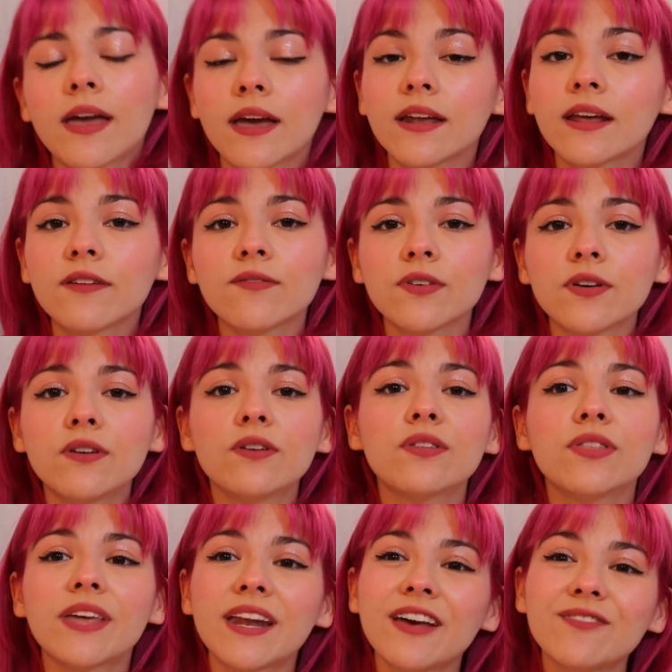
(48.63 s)
and I feel
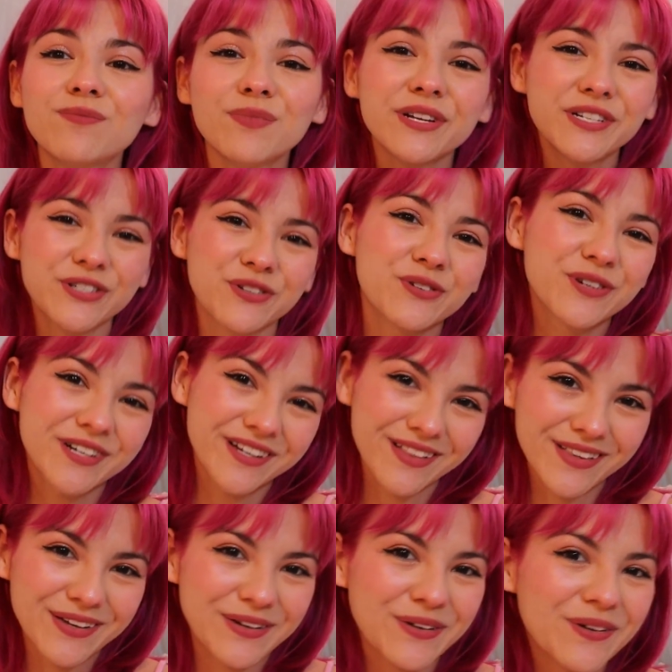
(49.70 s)
that I've matured a
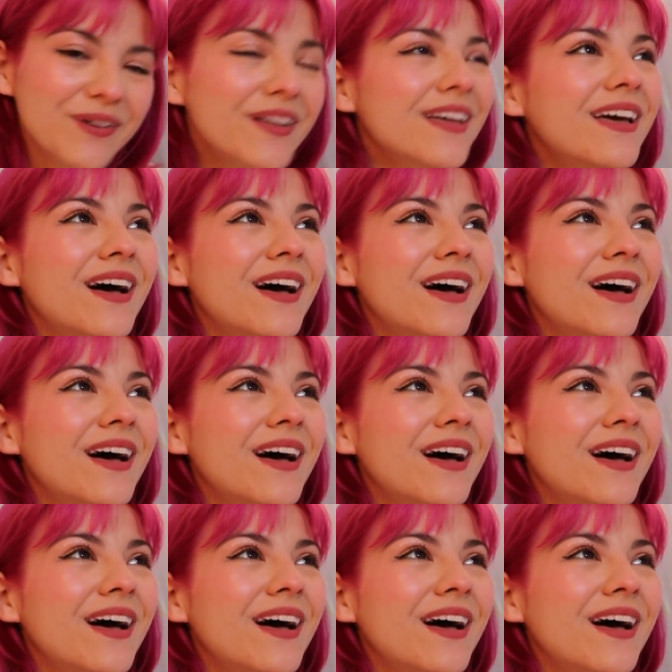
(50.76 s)
little.